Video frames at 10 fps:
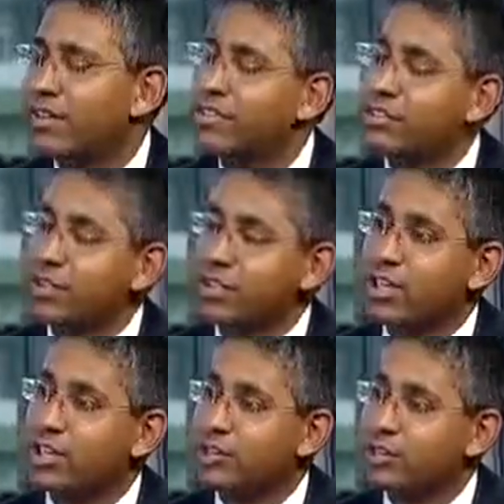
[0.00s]
I think the industry as
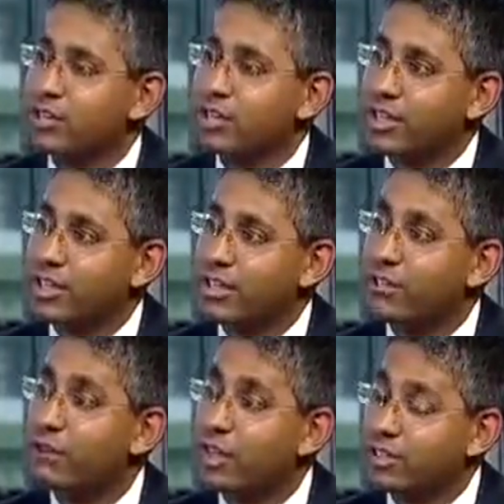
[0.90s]
a whole is looking at
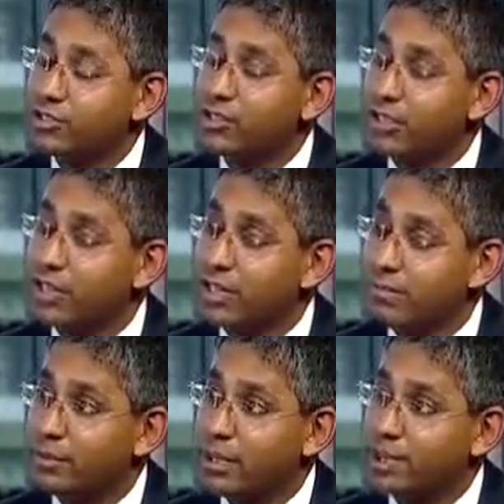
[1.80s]
the regulatory
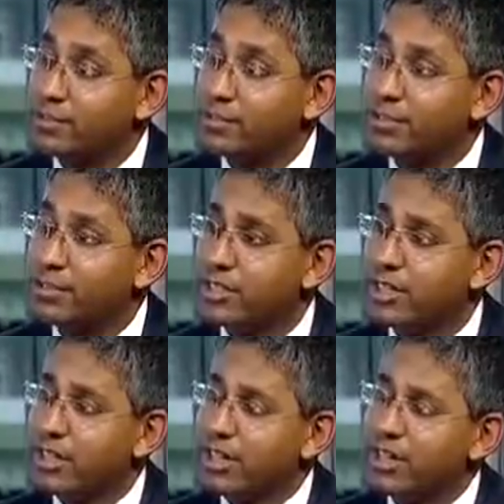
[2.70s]
implications,
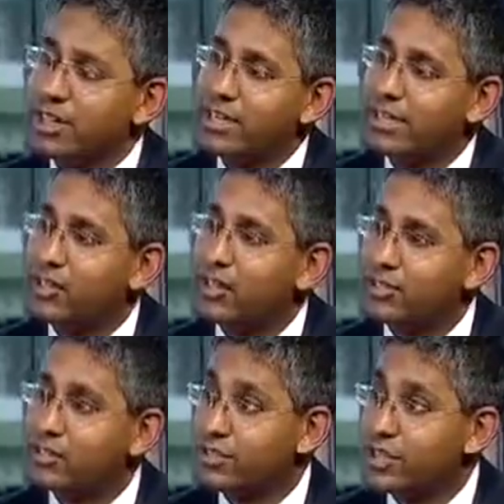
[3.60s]
and clearly the
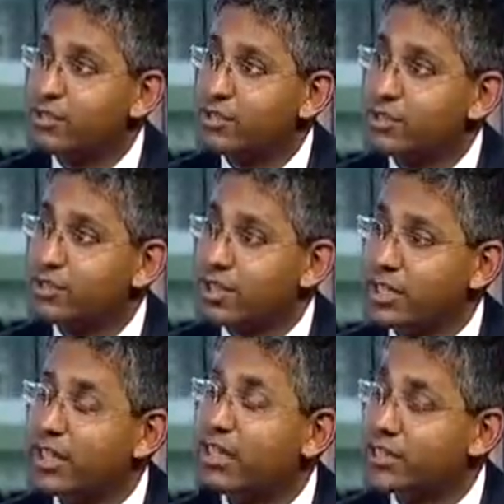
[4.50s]
cost of deep water
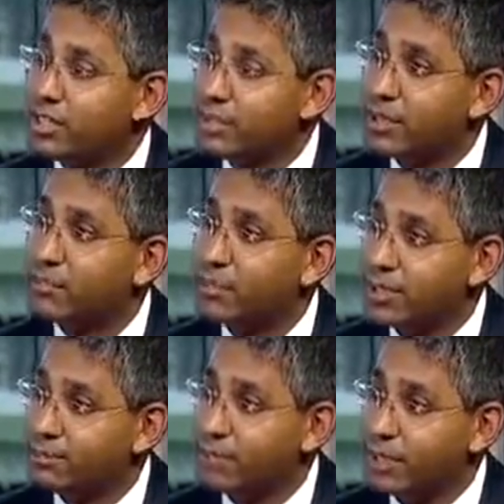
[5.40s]
drilling is going to
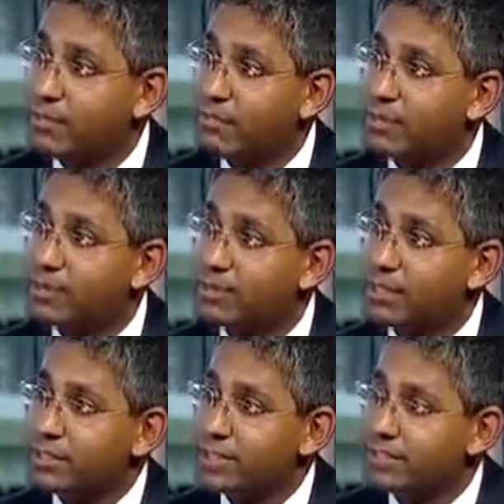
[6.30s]
become more
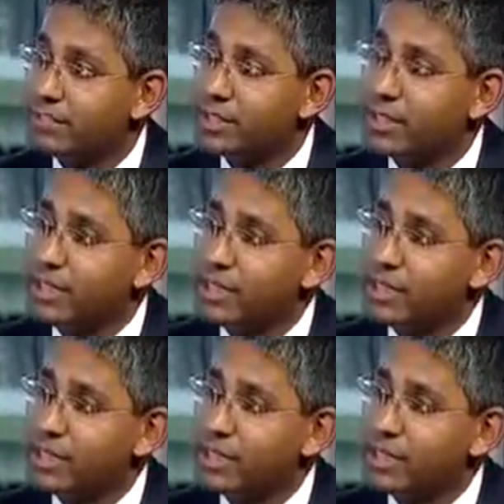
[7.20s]
expensive.